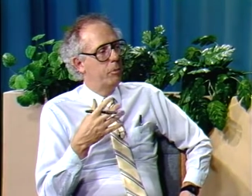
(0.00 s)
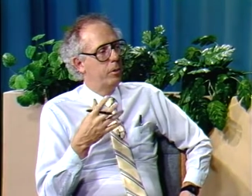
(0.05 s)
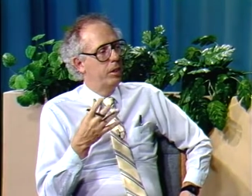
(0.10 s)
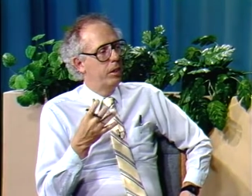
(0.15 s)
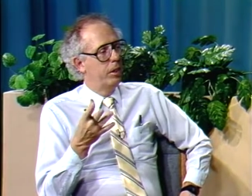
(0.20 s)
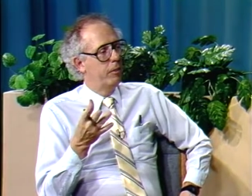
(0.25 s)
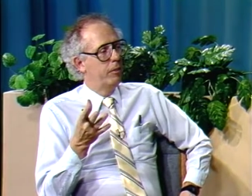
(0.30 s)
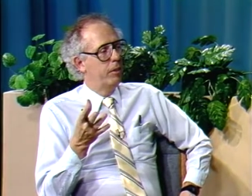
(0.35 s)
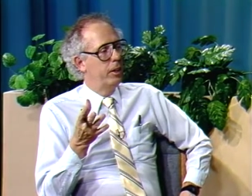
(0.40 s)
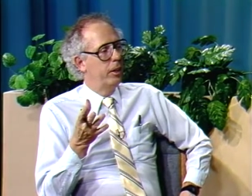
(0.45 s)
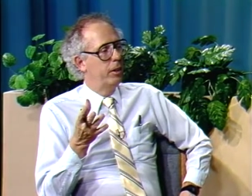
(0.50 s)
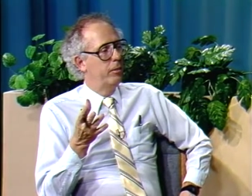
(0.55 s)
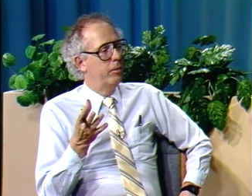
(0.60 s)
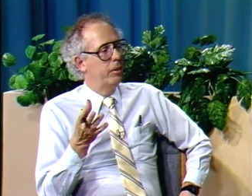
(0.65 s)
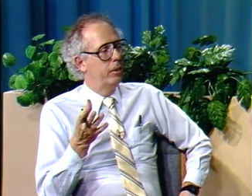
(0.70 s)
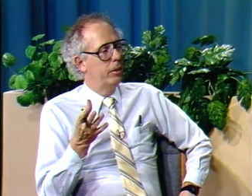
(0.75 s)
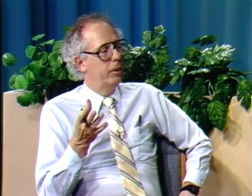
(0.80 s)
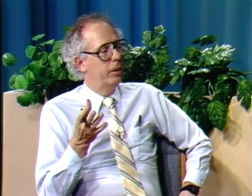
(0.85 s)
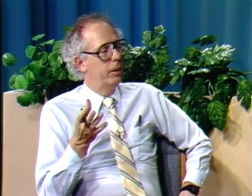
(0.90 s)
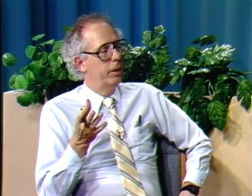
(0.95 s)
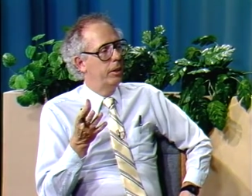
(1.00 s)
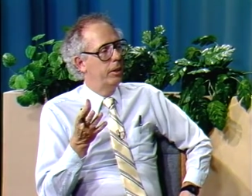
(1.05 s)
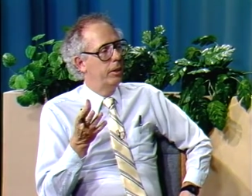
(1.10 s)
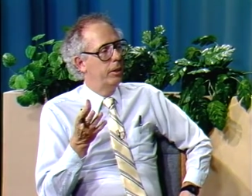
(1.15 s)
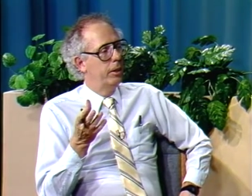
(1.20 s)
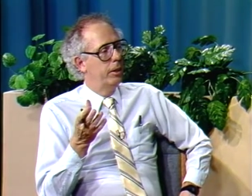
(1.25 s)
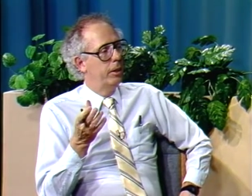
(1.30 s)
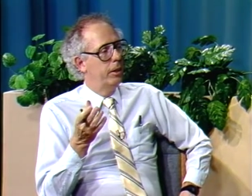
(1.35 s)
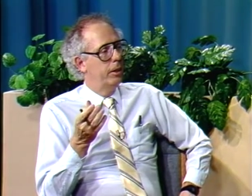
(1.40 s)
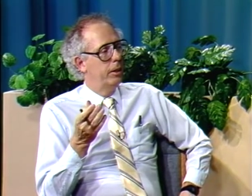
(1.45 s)
particularly if they live in, a,
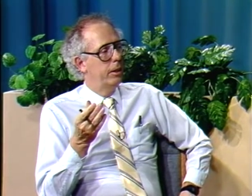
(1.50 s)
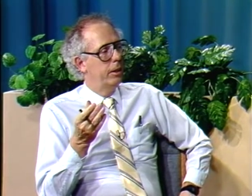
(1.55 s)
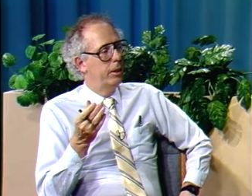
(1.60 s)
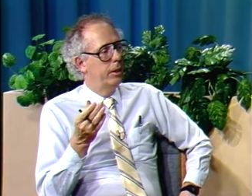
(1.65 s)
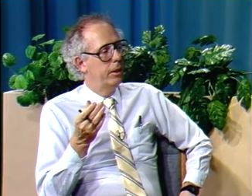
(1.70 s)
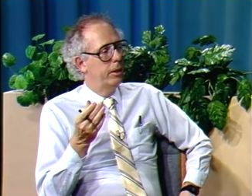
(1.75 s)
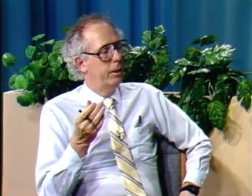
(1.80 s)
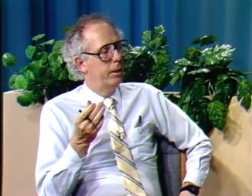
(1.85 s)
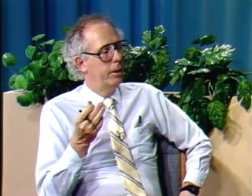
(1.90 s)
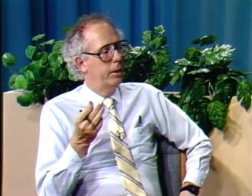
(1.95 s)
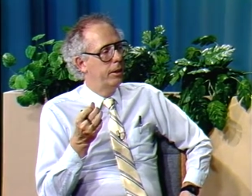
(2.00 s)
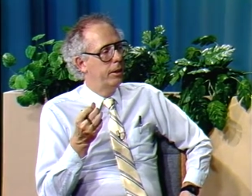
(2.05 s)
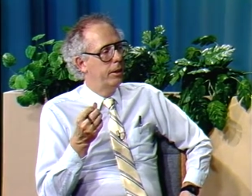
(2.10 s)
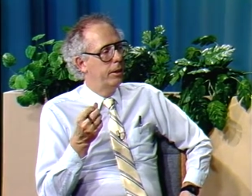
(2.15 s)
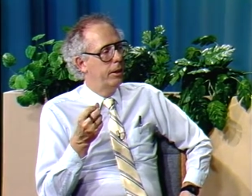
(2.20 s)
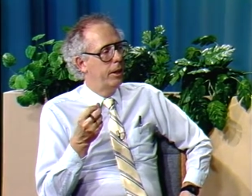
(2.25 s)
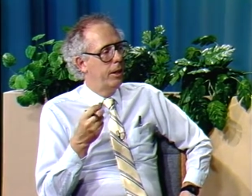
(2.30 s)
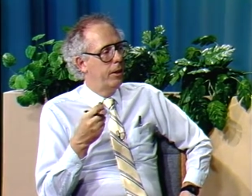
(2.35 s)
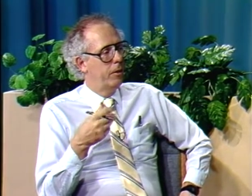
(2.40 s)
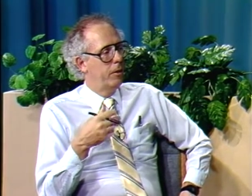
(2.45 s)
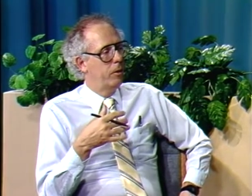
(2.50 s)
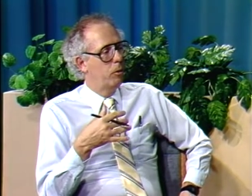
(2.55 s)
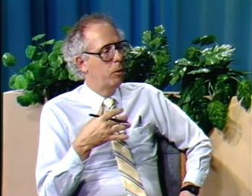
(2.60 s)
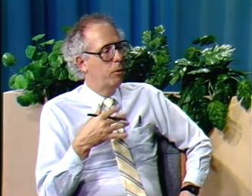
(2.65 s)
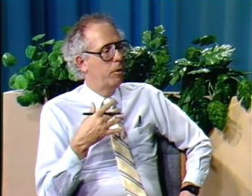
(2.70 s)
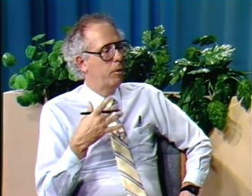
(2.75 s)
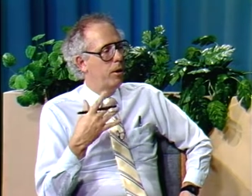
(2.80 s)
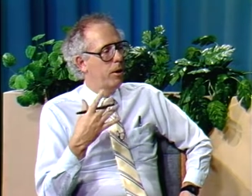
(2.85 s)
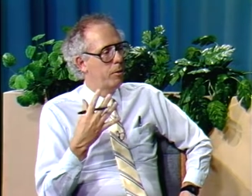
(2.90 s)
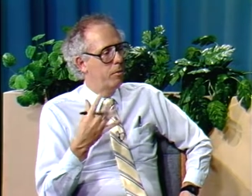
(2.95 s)
in a, uh, an area
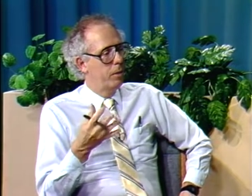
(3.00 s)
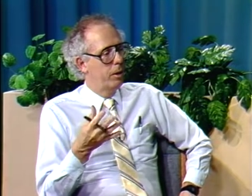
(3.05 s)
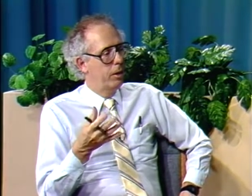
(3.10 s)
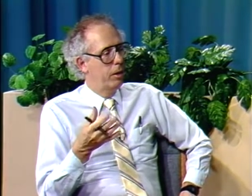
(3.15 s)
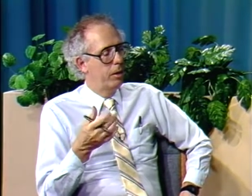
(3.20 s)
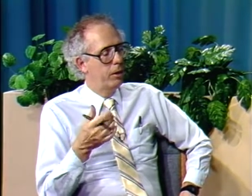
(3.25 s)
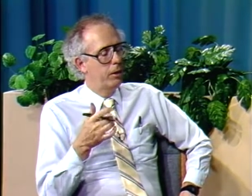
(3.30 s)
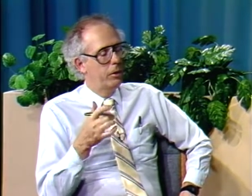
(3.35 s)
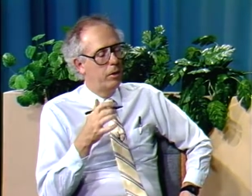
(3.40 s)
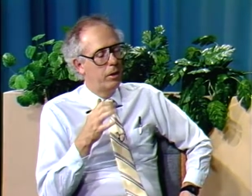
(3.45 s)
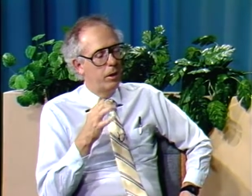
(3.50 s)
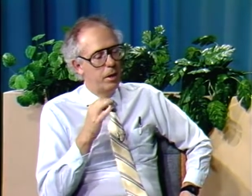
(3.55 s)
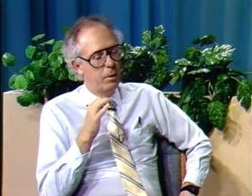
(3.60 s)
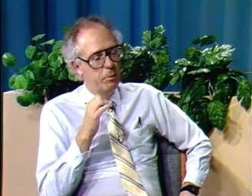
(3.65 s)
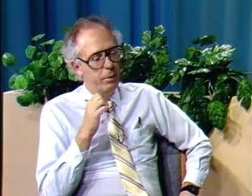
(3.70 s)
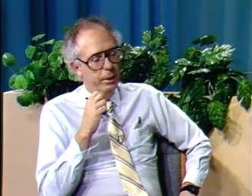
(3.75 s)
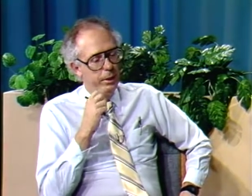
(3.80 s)
where there has been a lot of crime.